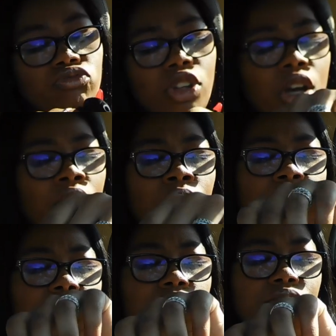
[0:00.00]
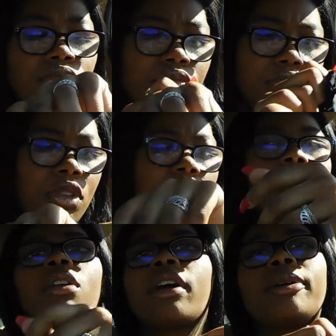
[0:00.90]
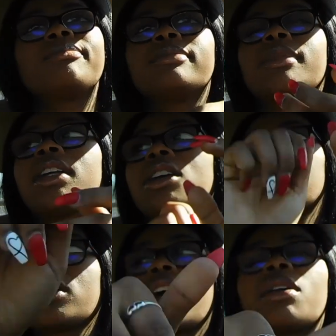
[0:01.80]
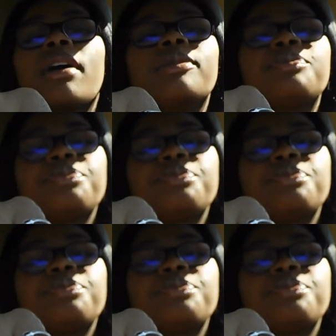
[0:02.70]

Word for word: No. No. Okay. ADHD. Anyway.